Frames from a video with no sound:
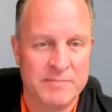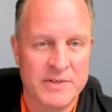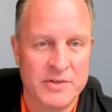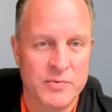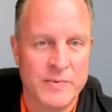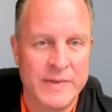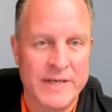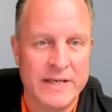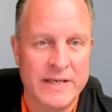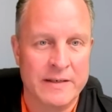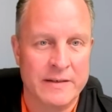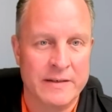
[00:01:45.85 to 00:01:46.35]

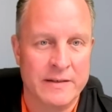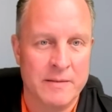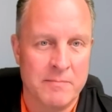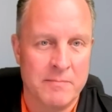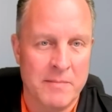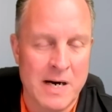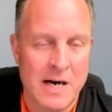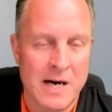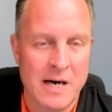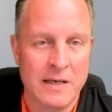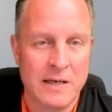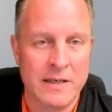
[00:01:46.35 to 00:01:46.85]
between the
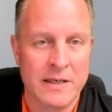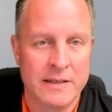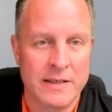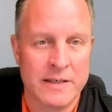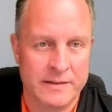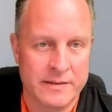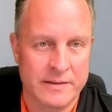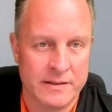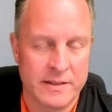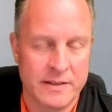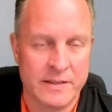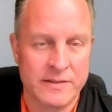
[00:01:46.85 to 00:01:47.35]
market
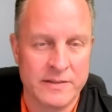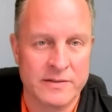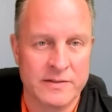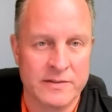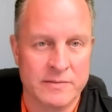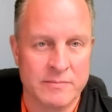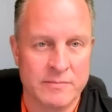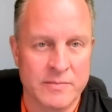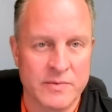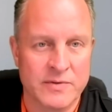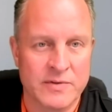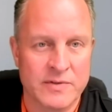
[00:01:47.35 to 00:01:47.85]
and the
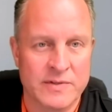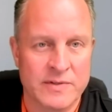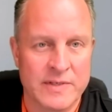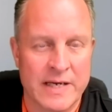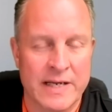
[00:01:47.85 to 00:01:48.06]
customers